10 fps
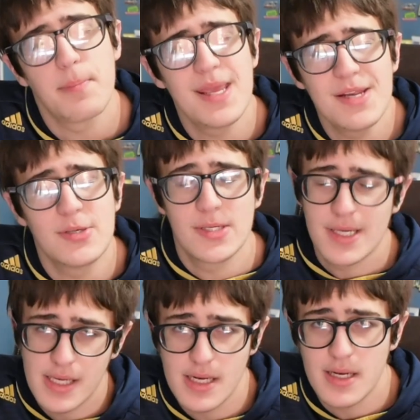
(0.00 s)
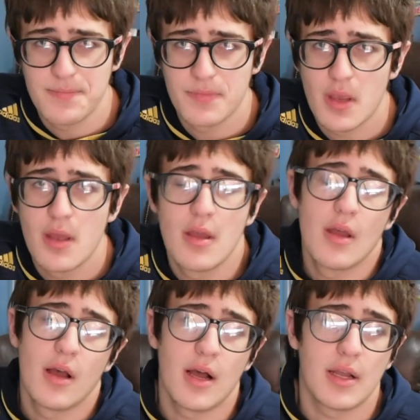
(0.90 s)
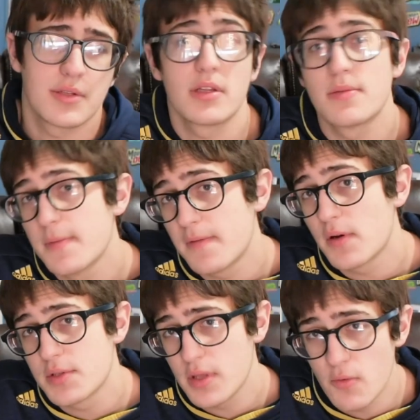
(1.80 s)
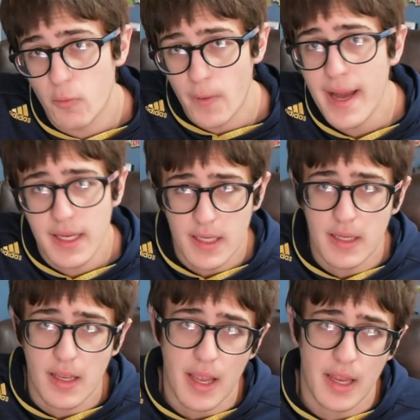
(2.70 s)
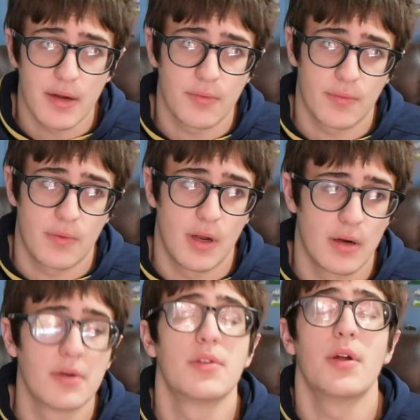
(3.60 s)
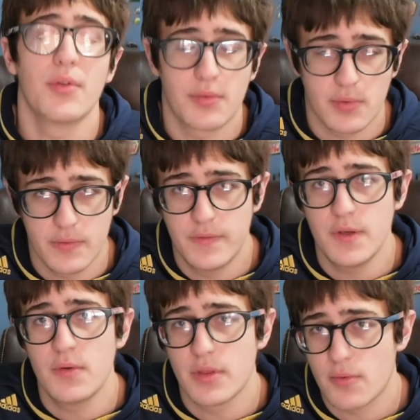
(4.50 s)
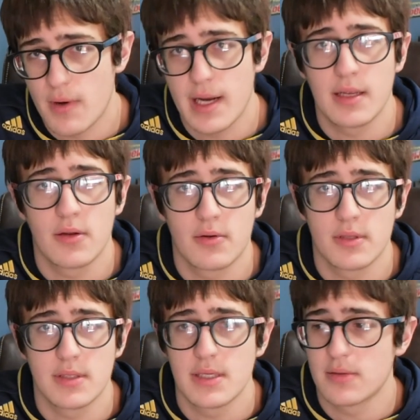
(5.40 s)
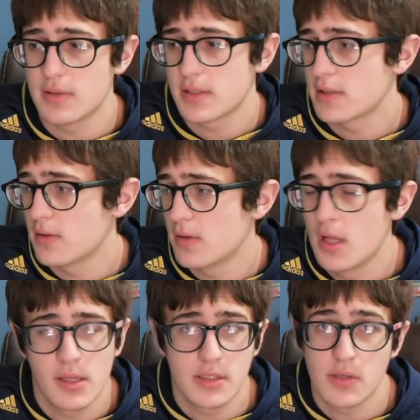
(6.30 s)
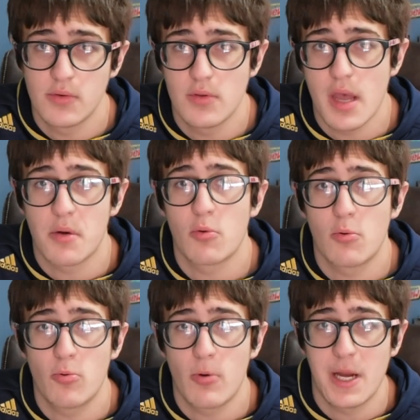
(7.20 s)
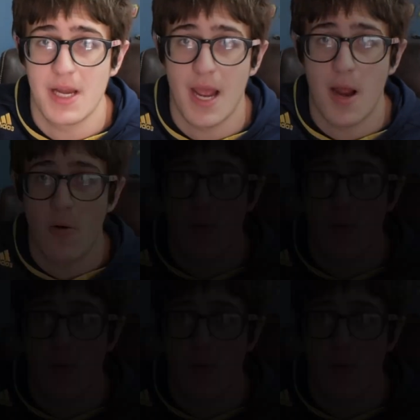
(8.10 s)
Peach Tea. So let's move on to the ranking and the review and the ranking on the tier list. So let's go do that right now.